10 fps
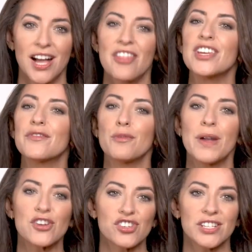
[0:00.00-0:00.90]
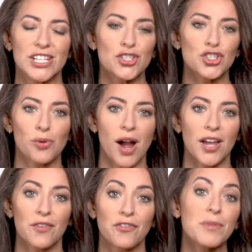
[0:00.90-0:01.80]
The information is
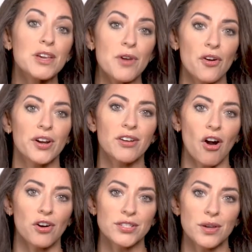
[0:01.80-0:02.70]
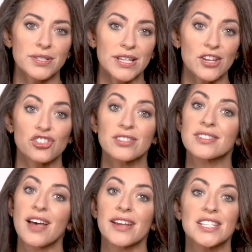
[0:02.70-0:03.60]
derived from the American Heart Association's
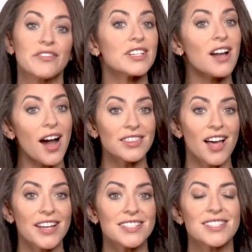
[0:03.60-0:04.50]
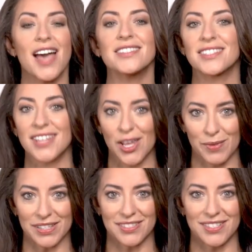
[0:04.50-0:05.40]
scientific guidelines and
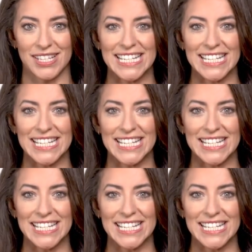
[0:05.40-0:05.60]
statements.